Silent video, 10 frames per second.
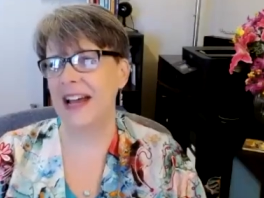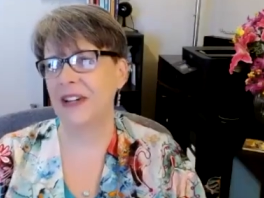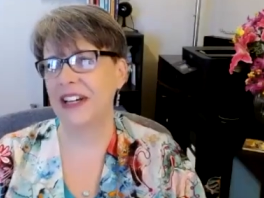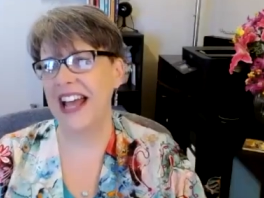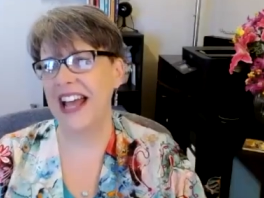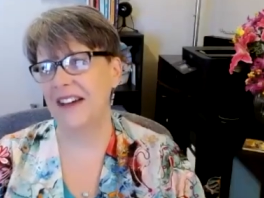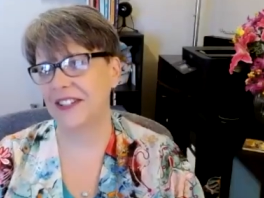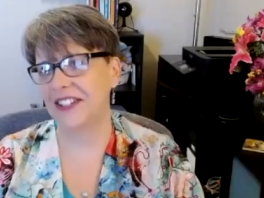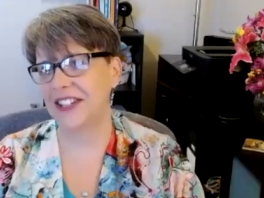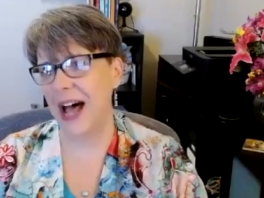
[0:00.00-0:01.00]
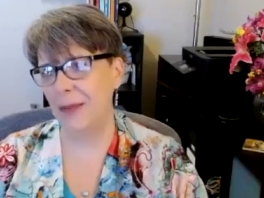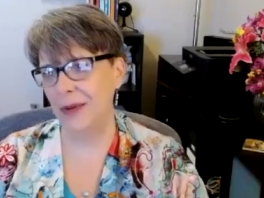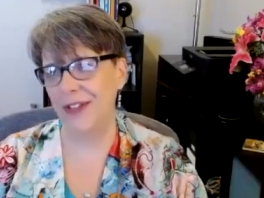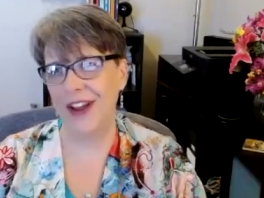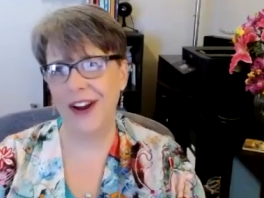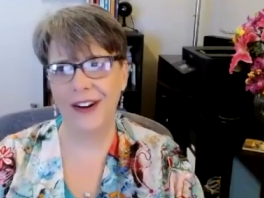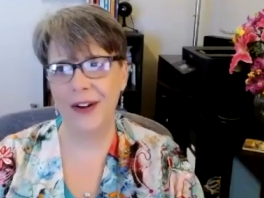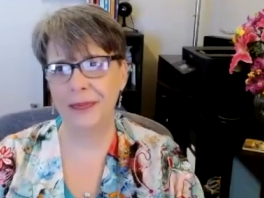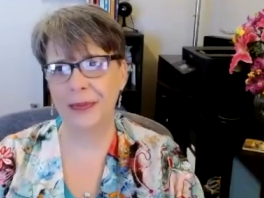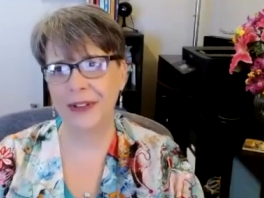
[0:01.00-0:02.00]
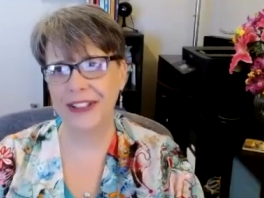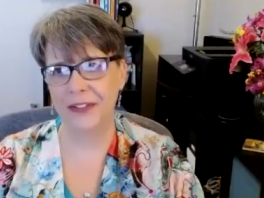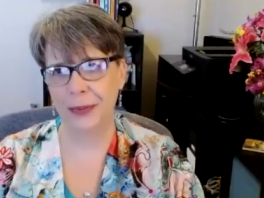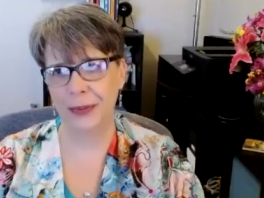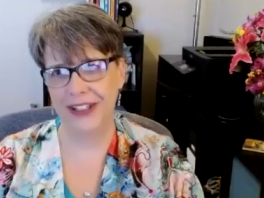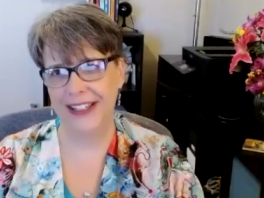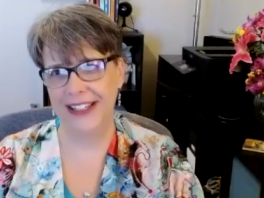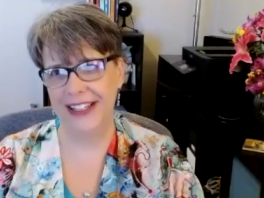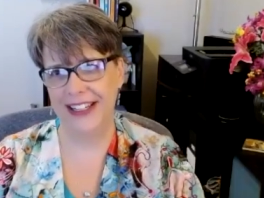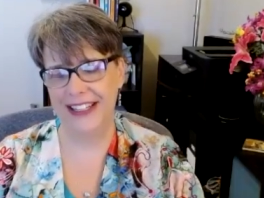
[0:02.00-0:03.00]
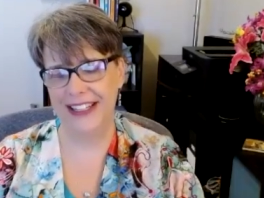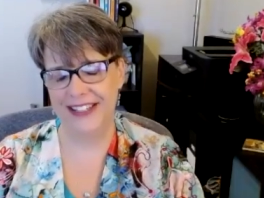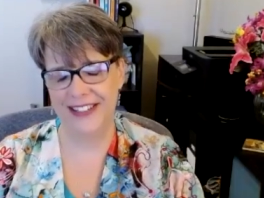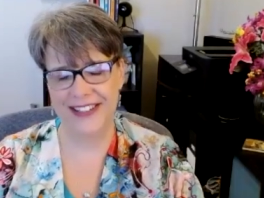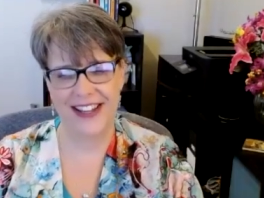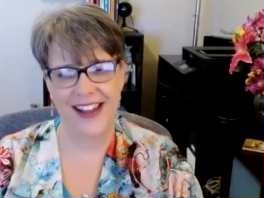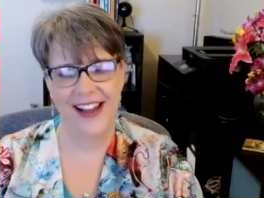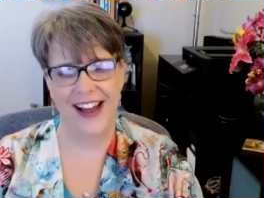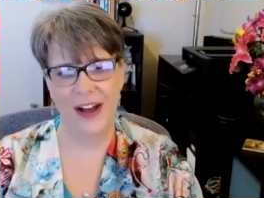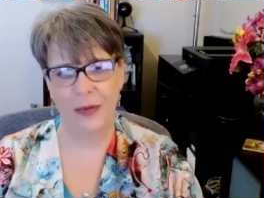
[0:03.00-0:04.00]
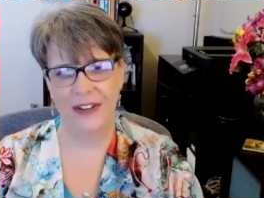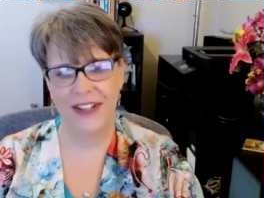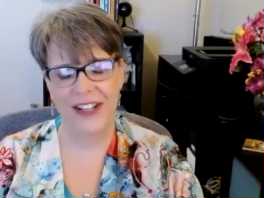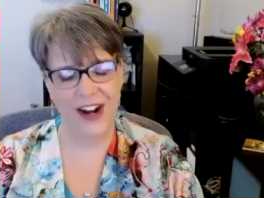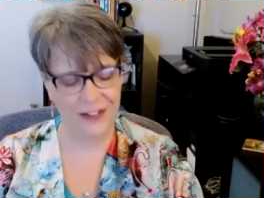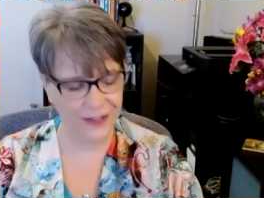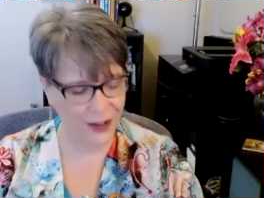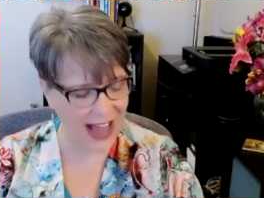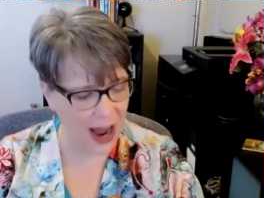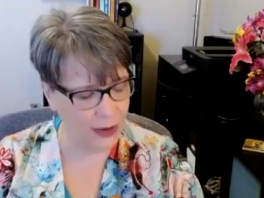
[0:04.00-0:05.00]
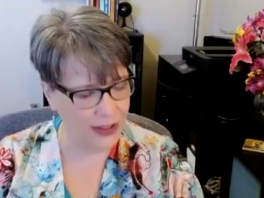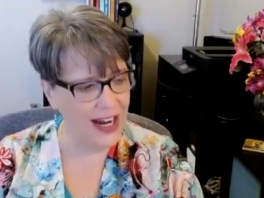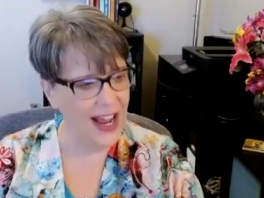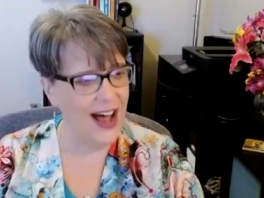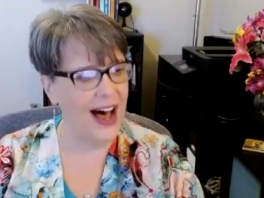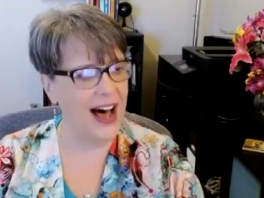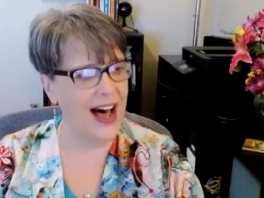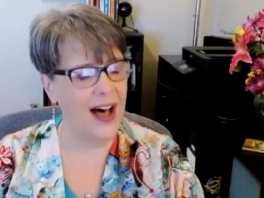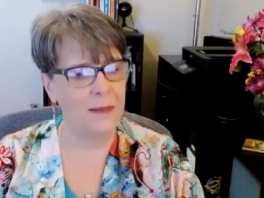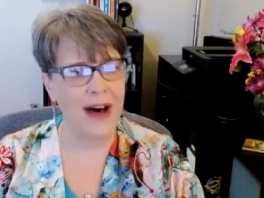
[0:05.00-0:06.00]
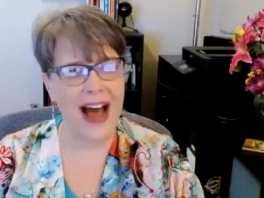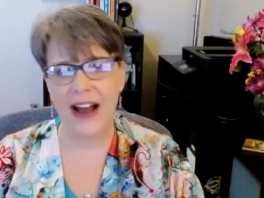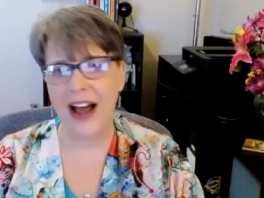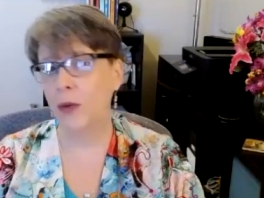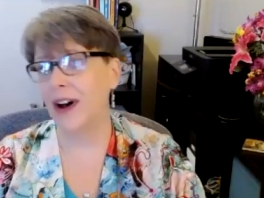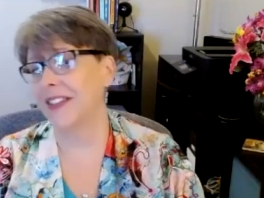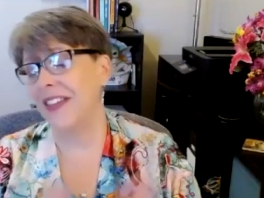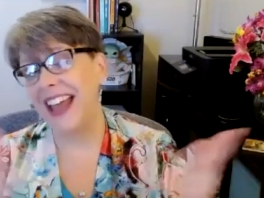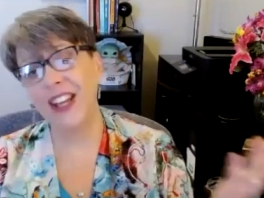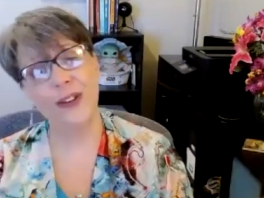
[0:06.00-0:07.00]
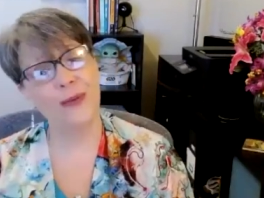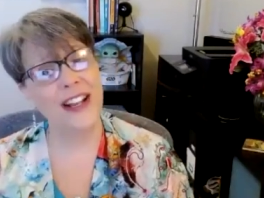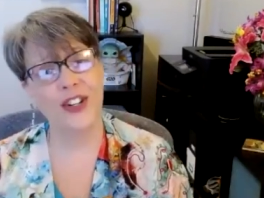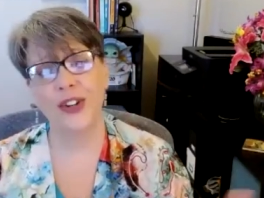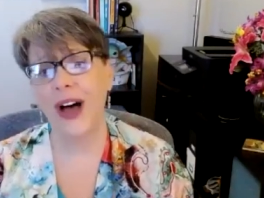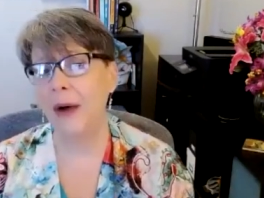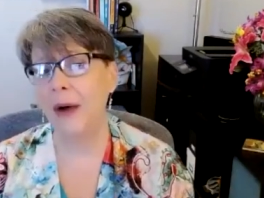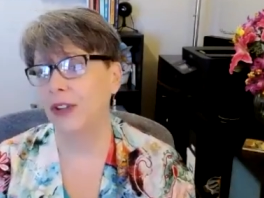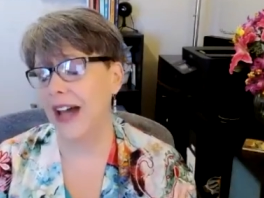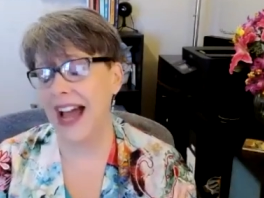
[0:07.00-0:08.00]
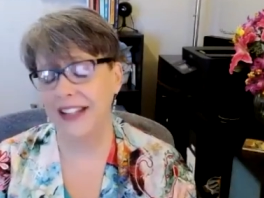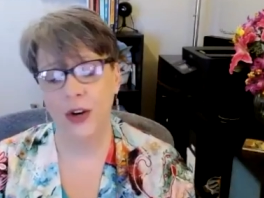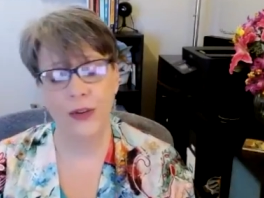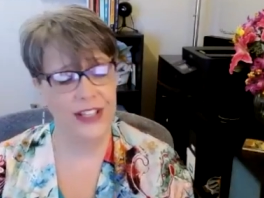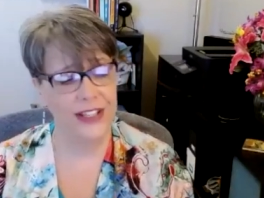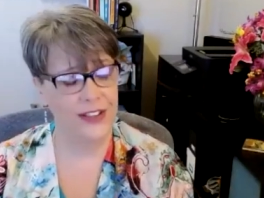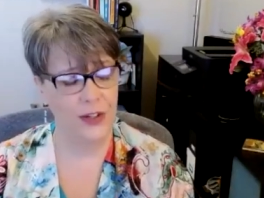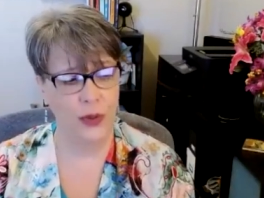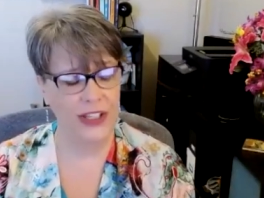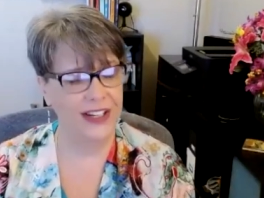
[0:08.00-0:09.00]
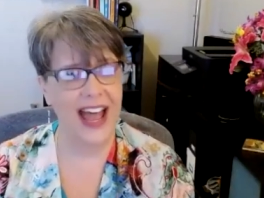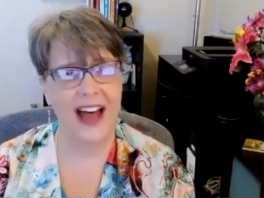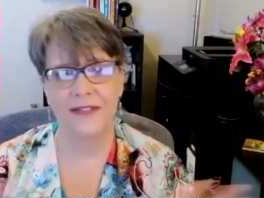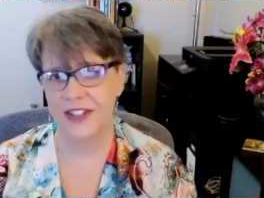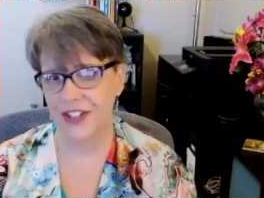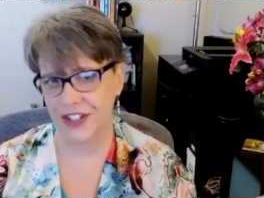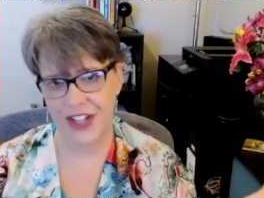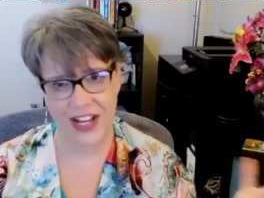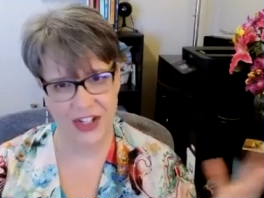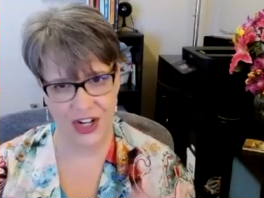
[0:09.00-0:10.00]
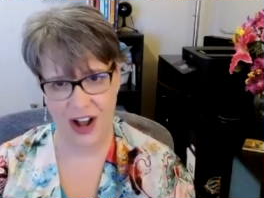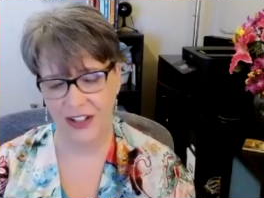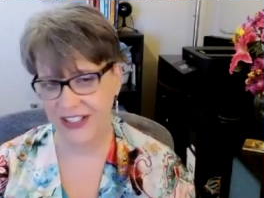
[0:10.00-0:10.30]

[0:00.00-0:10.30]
I'm going to have to stop you there. Unbelievably, it is. We've hit our full hour. I want to thank you, Rachel. I know that we could have this discussion all